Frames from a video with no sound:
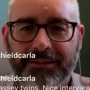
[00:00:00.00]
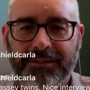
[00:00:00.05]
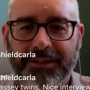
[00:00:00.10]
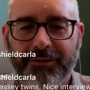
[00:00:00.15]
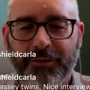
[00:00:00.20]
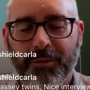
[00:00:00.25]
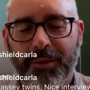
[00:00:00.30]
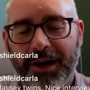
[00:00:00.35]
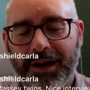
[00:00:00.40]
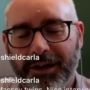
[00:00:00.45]

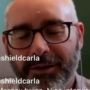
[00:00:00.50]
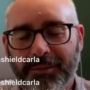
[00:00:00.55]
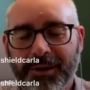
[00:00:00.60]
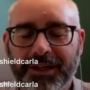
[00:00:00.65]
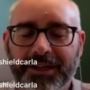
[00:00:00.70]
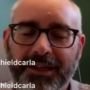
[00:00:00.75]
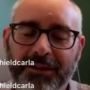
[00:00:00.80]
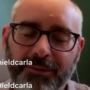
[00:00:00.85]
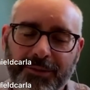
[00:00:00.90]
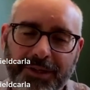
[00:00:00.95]
If you buy it on
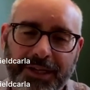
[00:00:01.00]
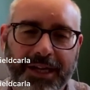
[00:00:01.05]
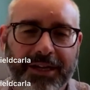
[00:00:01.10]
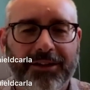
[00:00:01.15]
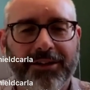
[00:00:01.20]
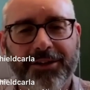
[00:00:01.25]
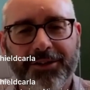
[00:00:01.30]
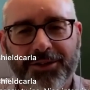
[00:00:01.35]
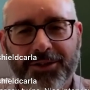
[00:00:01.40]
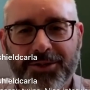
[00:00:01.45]
Monday, we'll get
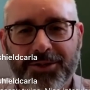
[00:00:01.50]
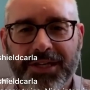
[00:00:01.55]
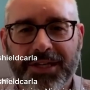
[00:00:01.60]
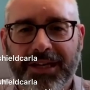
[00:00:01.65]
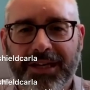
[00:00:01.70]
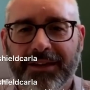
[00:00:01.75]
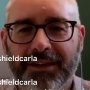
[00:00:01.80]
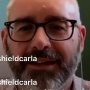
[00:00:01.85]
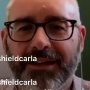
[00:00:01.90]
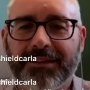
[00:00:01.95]
it on
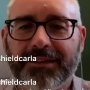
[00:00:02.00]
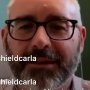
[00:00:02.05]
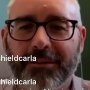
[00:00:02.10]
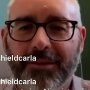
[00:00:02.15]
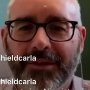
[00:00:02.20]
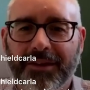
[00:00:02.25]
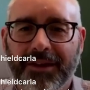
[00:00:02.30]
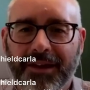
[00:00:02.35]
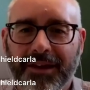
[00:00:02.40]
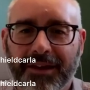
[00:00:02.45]
Tuesday. That type
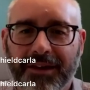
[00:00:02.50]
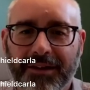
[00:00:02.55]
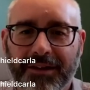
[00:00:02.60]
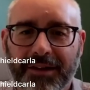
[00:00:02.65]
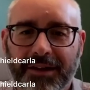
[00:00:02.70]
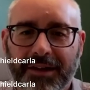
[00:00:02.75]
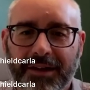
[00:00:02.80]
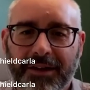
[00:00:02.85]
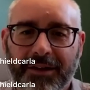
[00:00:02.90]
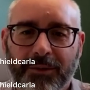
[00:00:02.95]
of thing. And
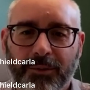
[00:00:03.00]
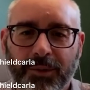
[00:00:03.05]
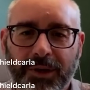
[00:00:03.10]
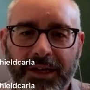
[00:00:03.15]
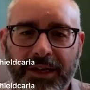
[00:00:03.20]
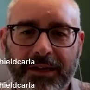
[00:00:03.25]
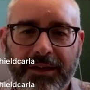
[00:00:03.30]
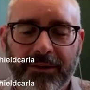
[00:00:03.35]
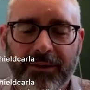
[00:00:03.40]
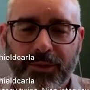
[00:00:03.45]

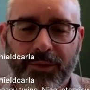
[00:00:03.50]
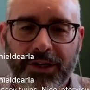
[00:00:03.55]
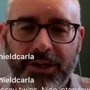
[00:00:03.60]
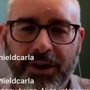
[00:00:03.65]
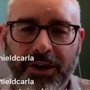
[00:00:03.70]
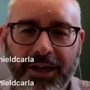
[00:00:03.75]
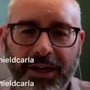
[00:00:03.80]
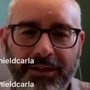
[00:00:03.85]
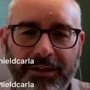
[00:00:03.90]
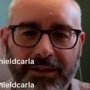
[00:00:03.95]
we we're
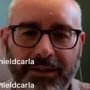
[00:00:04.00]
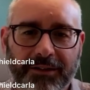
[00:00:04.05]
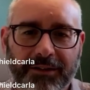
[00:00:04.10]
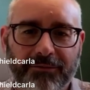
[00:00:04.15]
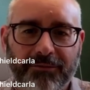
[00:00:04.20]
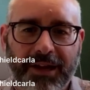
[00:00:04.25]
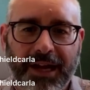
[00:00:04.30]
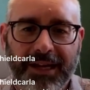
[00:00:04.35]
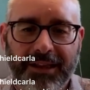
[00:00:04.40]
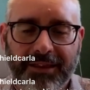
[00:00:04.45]
not
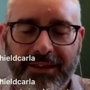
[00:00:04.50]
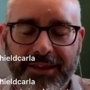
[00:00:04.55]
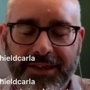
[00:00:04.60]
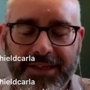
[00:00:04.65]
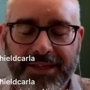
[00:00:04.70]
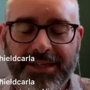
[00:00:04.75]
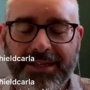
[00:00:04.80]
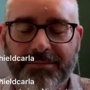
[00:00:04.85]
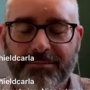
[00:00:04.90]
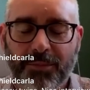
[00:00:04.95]
at
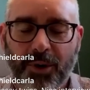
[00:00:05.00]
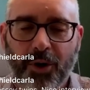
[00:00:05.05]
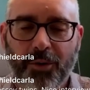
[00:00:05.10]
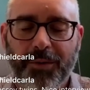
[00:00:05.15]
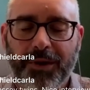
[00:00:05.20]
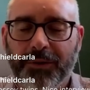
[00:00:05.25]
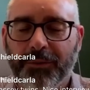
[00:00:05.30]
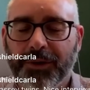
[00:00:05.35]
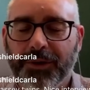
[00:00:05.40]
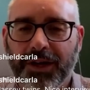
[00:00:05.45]
this
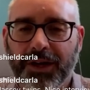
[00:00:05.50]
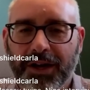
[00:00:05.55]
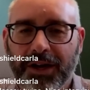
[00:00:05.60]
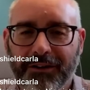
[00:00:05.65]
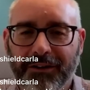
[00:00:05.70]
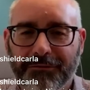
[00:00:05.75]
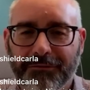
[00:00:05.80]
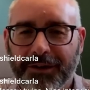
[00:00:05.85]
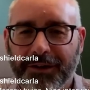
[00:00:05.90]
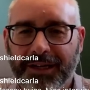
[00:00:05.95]
moment we're not
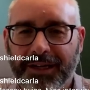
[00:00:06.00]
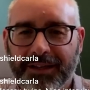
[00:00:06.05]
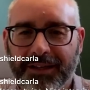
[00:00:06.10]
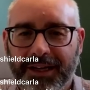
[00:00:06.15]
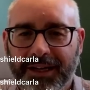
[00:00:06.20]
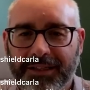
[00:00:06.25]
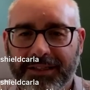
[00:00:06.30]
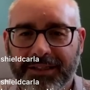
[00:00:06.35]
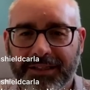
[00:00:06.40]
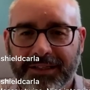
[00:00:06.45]
offering
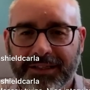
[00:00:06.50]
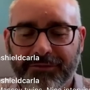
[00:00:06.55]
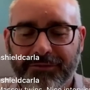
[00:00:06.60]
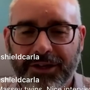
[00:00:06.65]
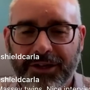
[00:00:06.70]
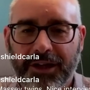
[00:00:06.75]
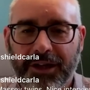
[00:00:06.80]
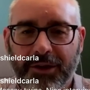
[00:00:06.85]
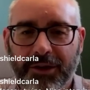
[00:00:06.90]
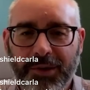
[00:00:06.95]
that
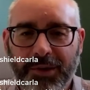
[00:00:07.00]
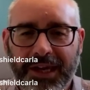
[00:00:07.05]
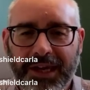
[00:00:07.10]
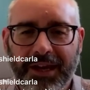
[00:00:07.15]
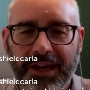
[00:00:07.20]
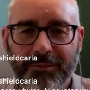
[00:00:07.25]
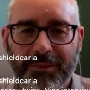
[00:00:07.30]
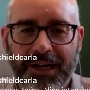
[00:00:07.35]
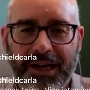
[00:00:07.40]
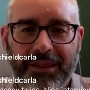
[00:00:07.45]
delivery on the
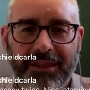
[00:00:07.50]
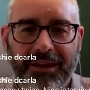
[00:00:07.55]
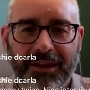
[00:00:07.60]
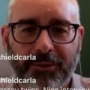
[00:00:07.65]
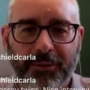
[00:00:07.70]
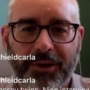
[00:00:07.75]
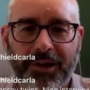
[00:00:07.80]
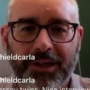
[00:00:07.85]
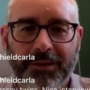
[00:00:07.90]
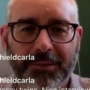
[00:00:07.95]
weekend, but I
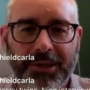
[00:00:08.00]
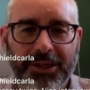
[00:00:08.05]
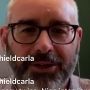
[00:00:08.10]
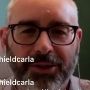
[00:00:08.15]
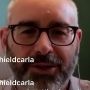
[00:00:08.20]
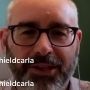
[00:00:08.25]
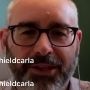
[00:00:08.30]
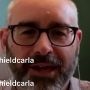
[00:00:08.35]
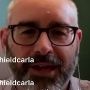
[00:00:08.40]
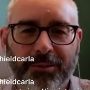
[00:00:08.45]
think we're going to be
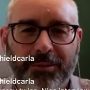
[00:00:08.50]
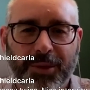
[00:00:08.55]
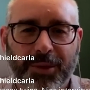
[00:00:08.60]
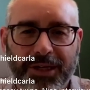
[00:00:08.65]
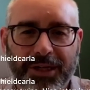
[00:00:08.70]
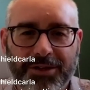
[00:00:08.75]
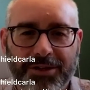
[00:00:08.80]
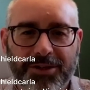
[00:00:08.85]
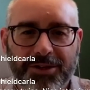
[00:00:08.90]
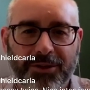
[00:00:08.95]
doing that
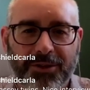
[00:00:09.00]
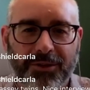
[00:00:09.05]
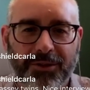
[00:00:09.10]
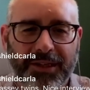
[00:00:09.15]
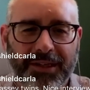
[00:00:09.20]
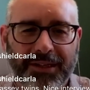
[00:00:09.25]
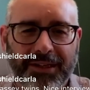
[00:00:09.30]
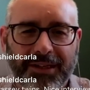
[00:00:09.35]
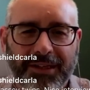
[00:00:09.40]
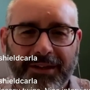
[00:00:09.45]
pretty soon.
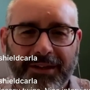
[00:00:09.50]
